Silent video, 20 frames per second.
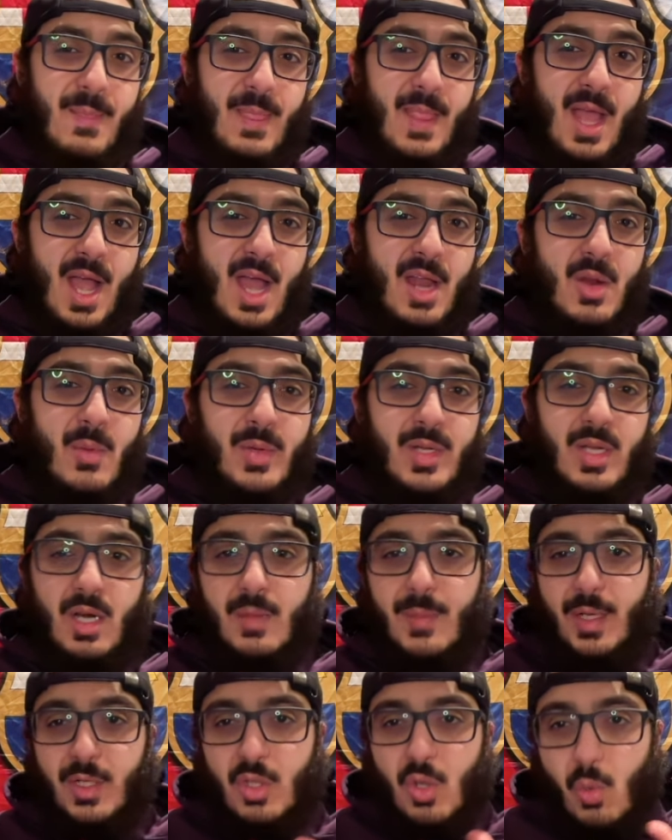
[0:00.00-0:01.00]
I know we
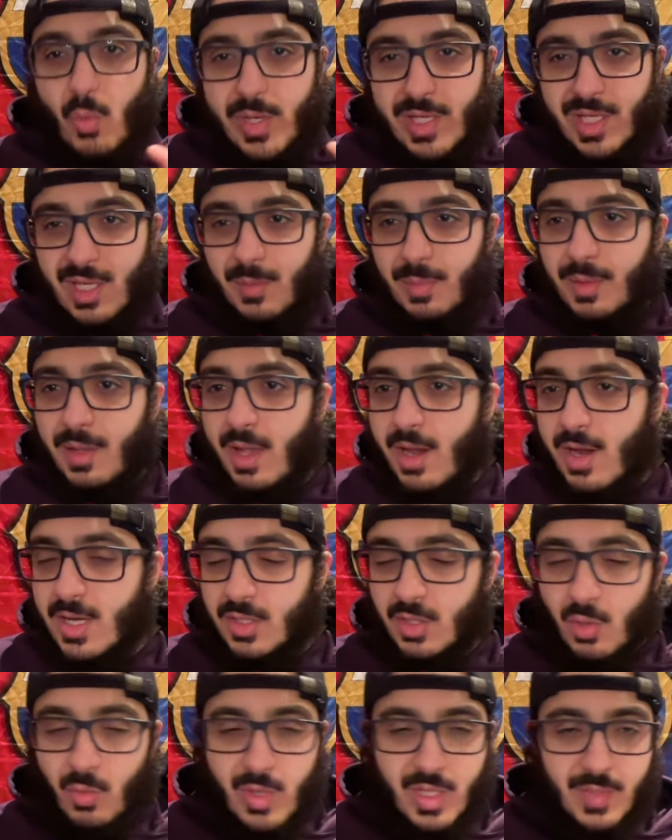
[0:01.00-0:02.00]
talk about don't risk
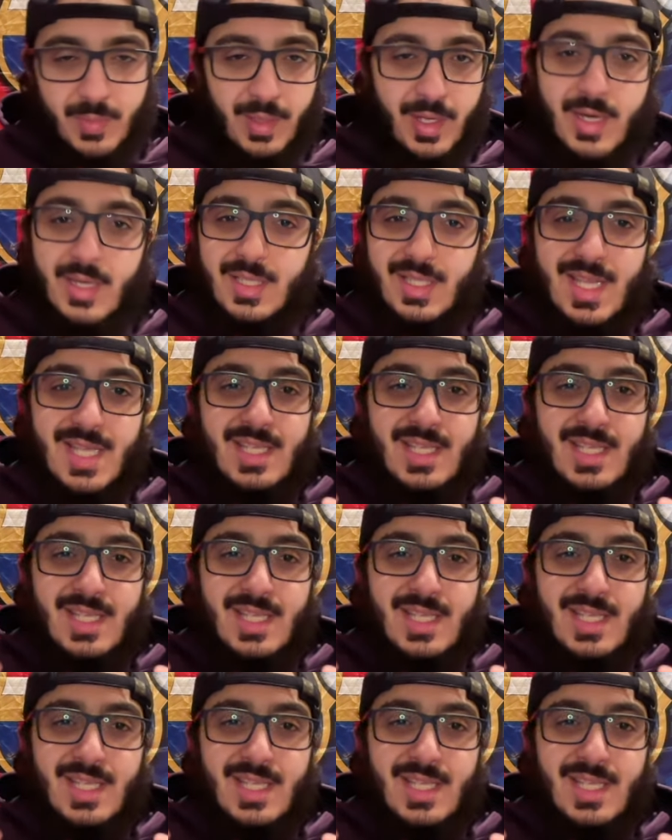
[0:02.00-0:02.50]
players.